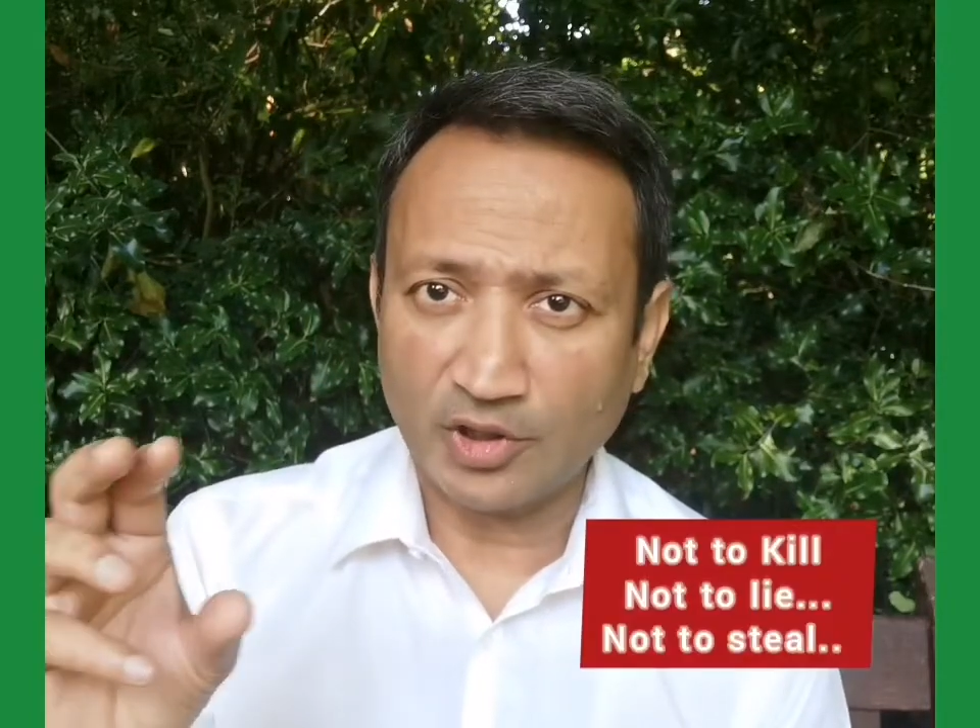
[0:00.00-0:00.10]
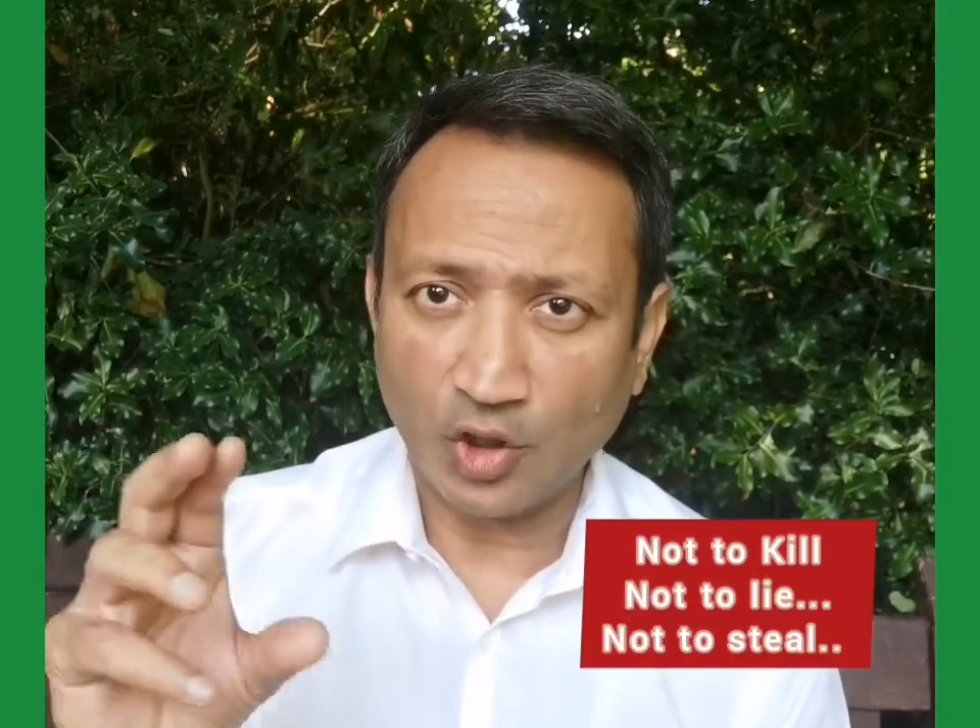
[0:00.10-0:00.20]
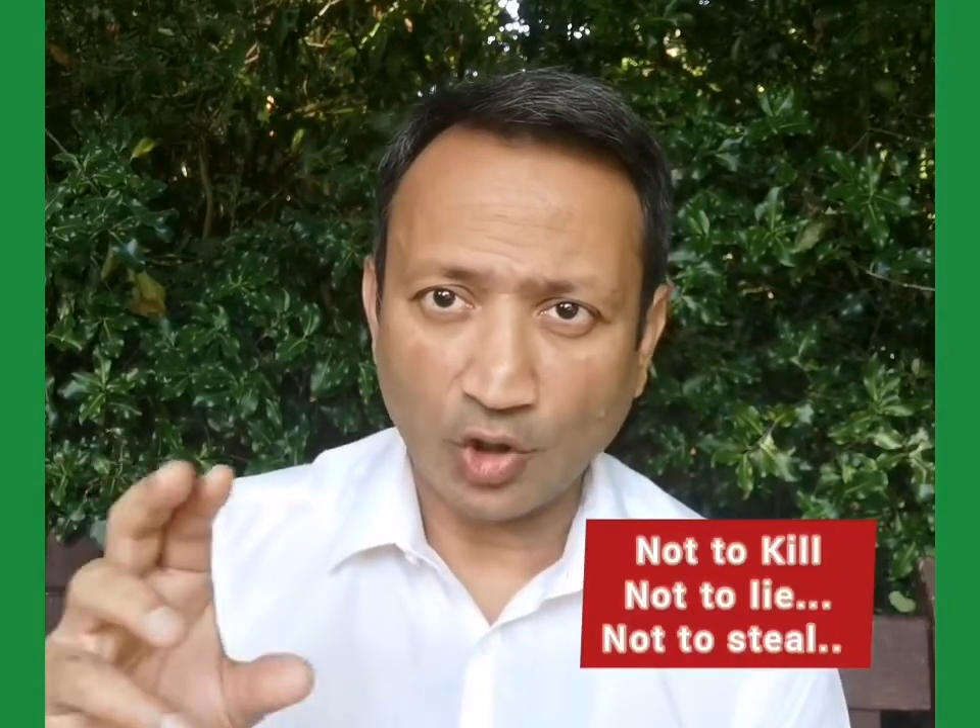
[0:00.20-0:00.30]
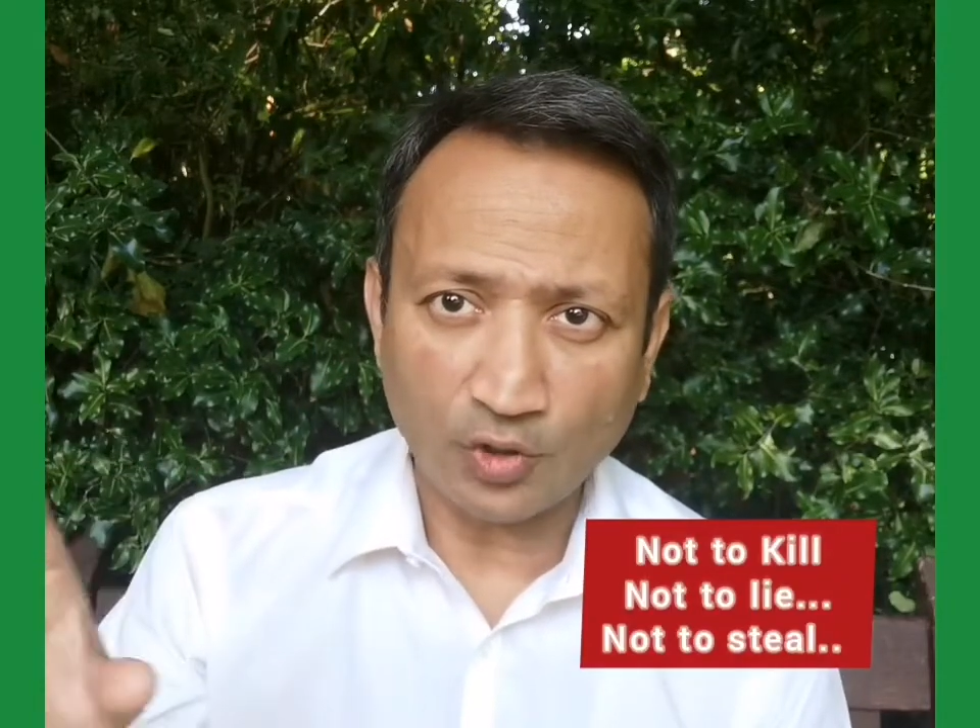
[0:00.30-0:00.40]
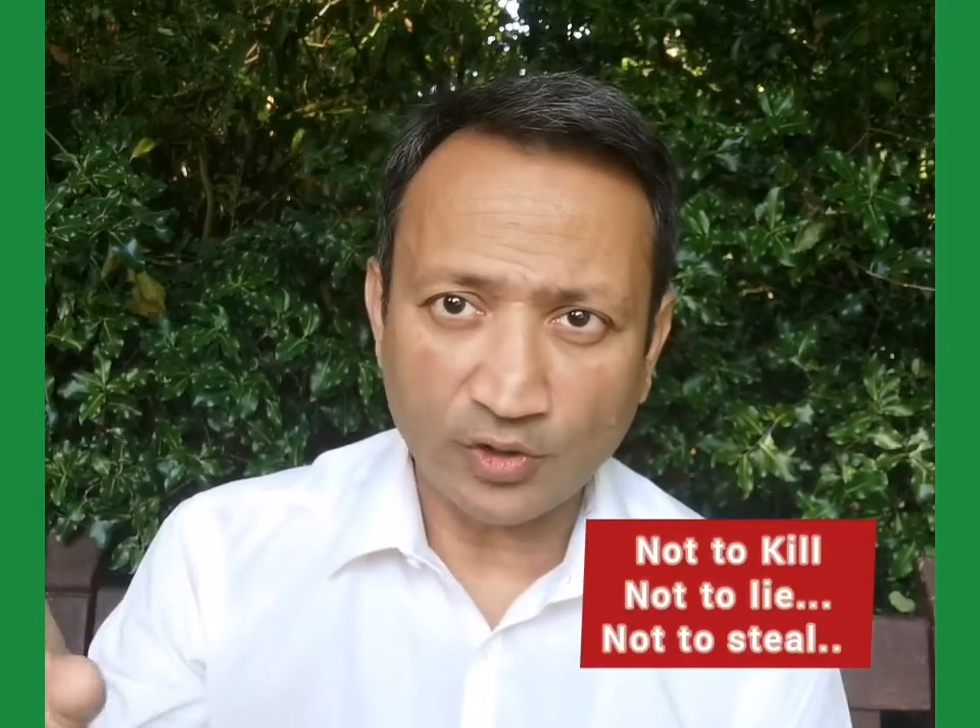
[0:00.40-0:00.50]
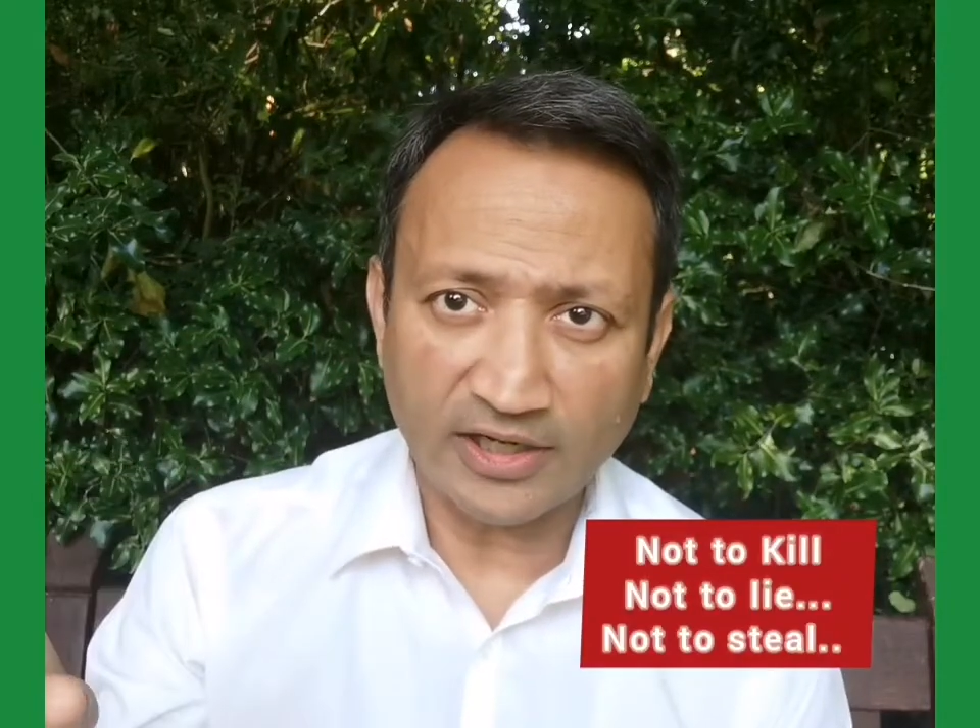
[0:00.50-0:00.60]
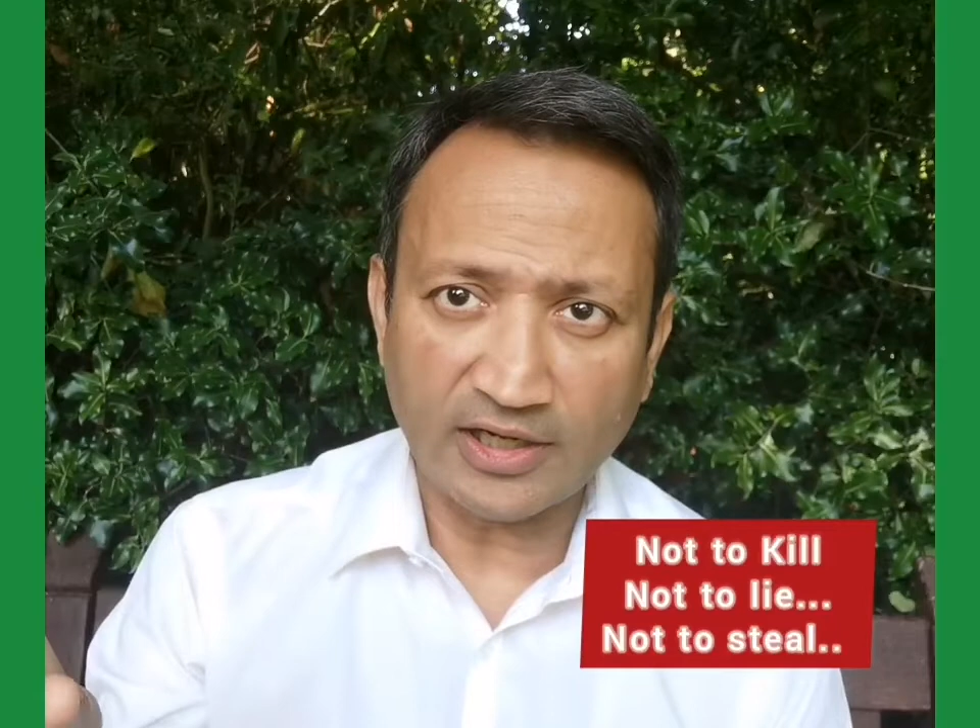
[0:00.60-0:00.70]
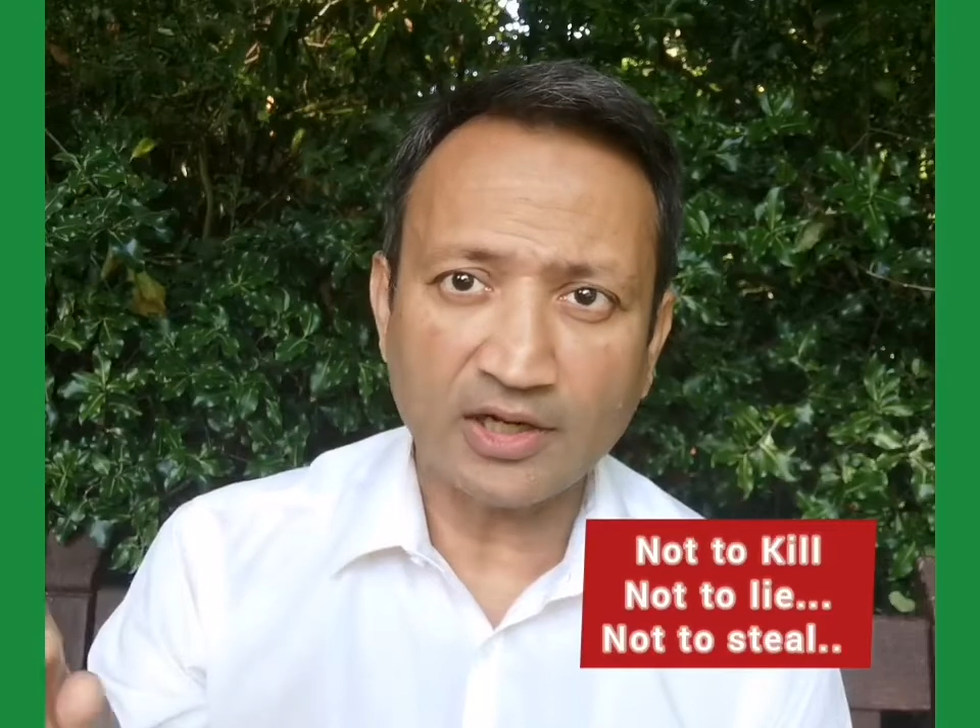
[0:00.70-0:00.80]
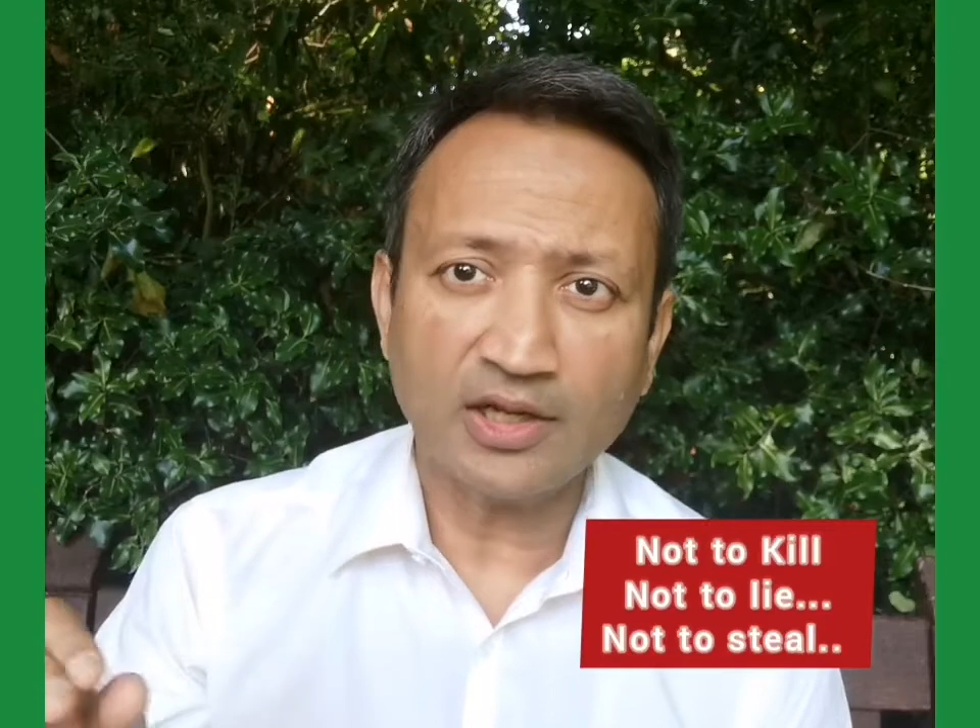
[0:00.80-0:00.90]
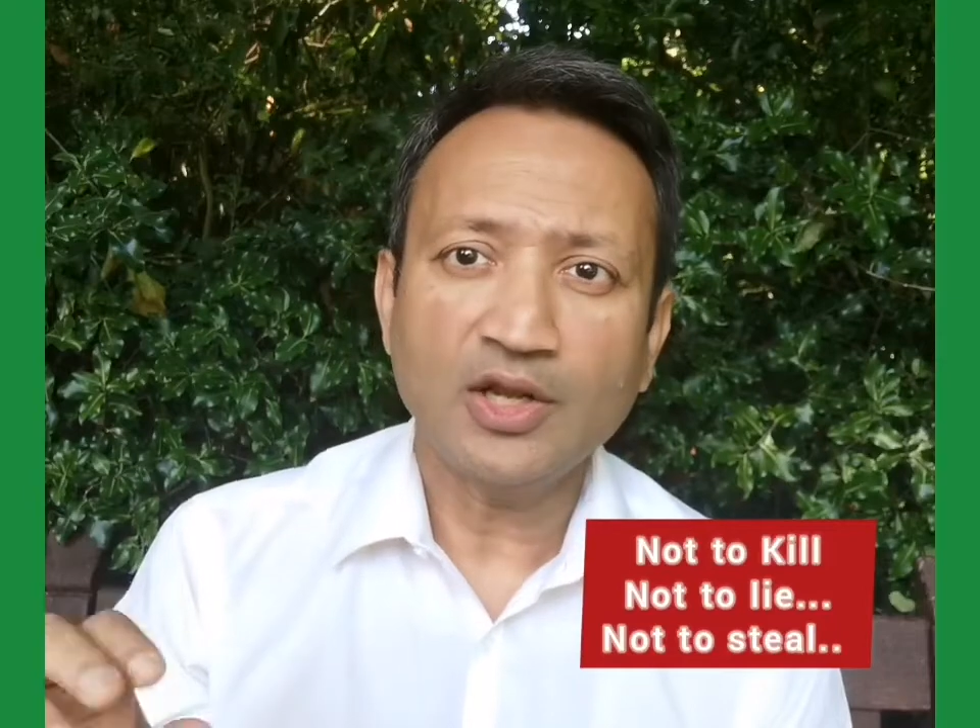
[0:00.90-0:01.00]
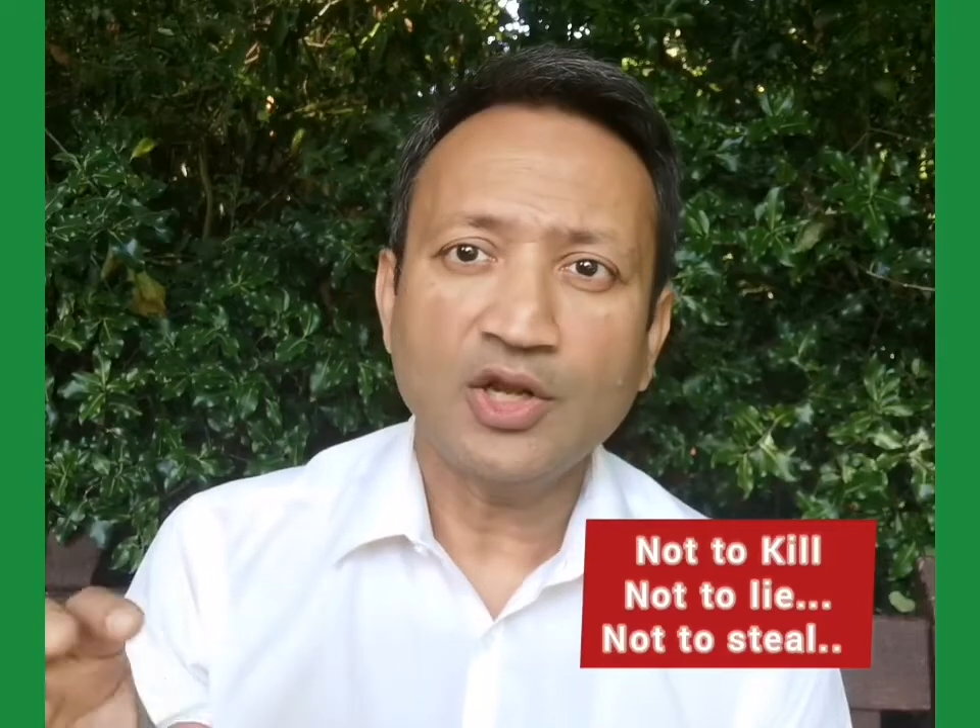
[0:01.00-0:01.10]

not to kill,